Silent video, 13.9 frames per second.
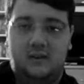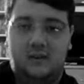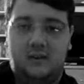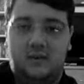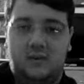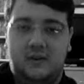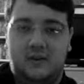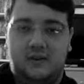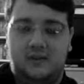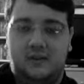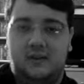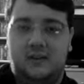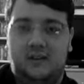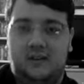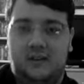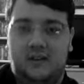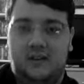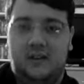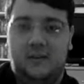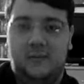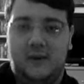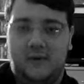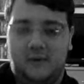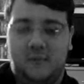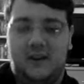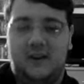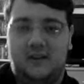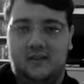the original Sin City came out
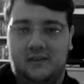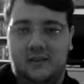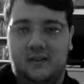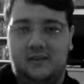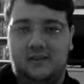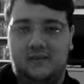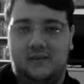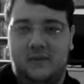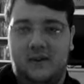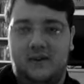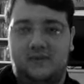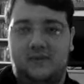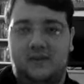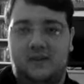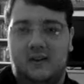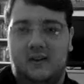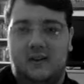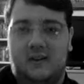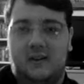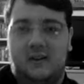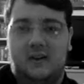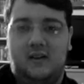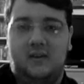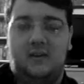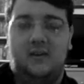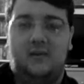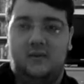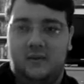back in 2005. And
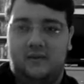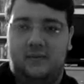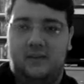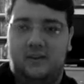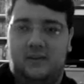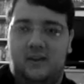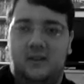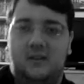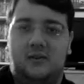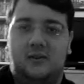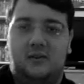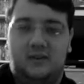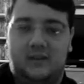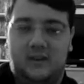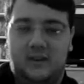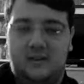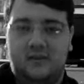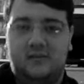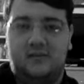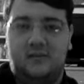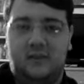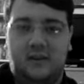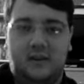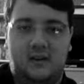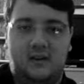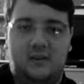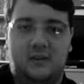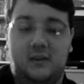when I first saw the whole thing,
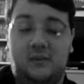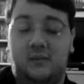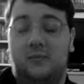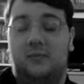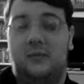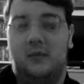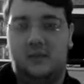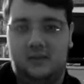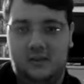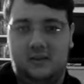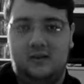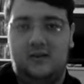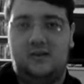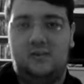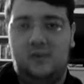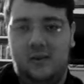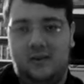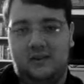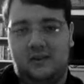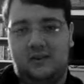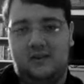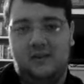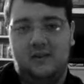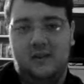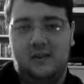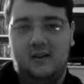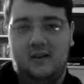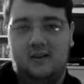I was really impressed
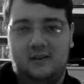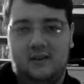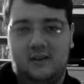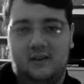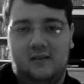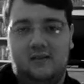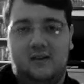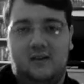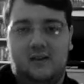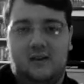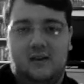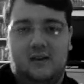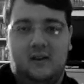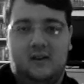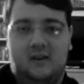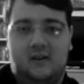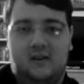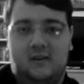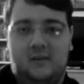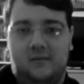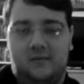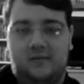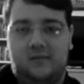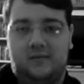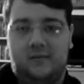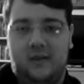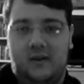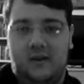with it. I
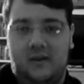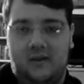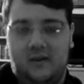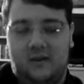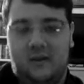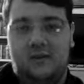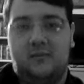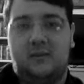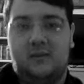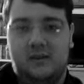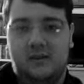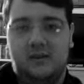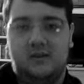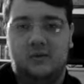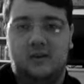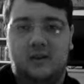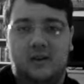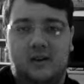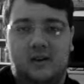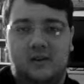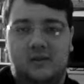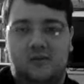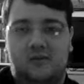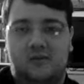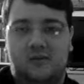really enjoyed how